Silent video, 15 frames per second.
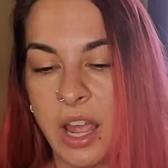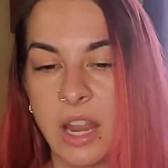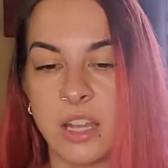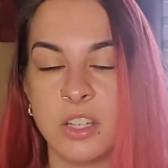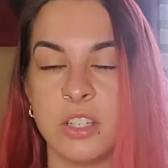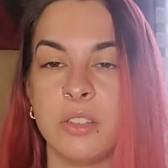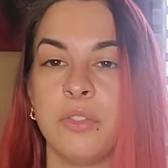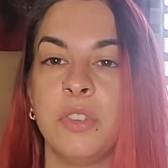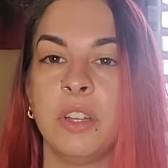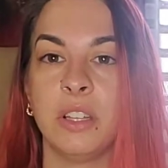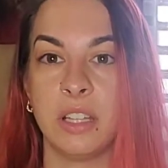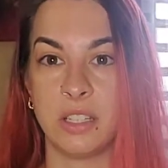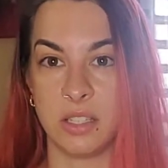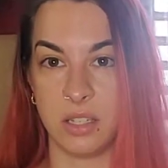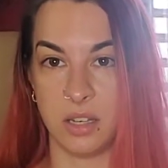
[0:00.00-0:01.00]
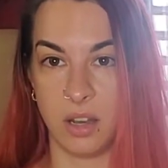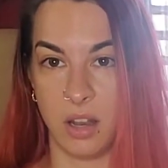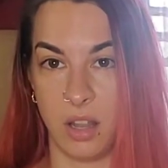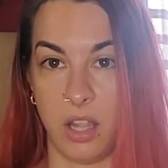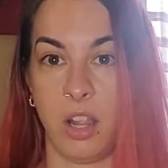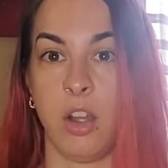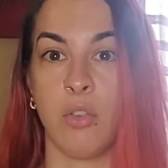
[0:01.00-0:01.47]
energy field that's
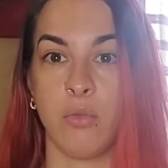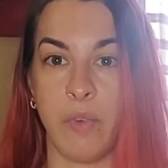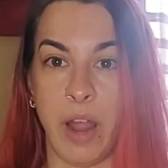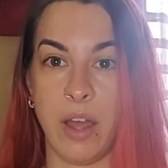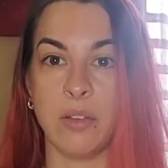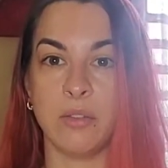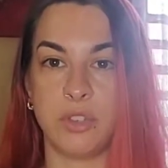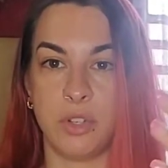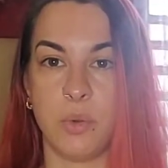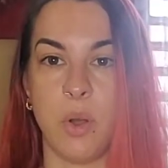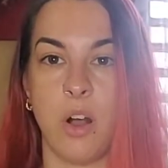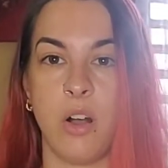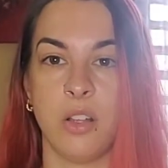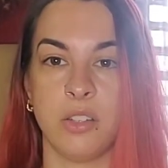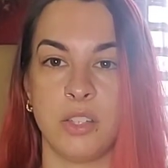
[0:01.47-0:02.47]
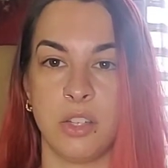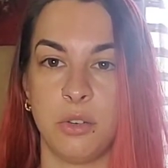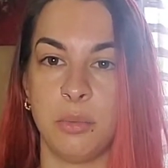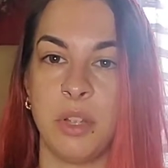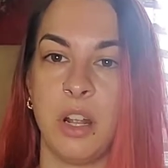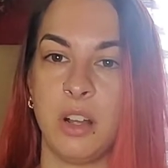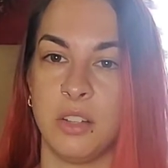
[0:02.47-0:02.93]
like around you also,
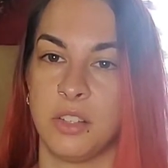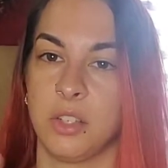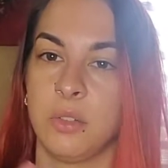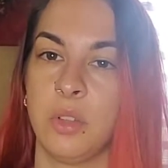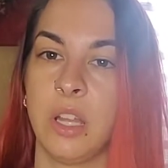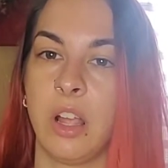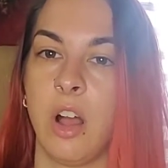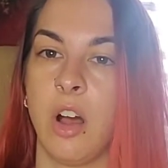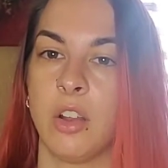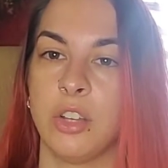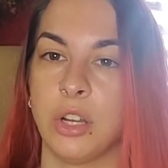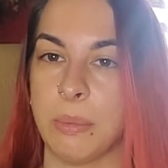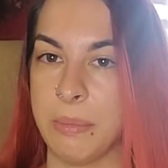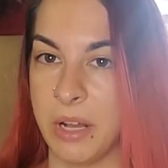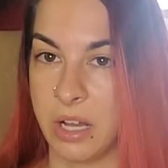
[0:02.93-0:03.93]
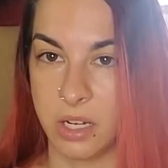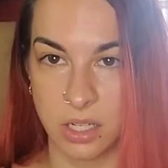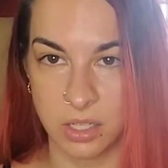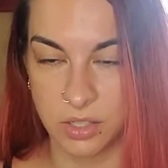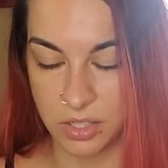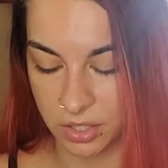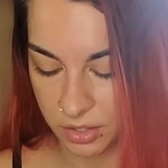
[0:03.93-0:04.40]
but also like on your
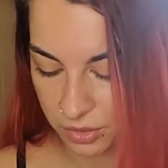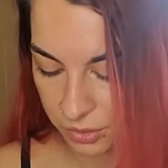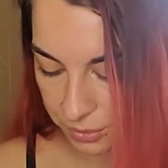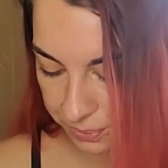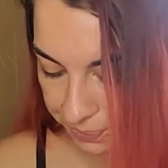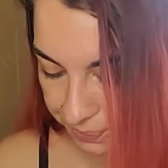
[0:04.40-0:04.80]
body too.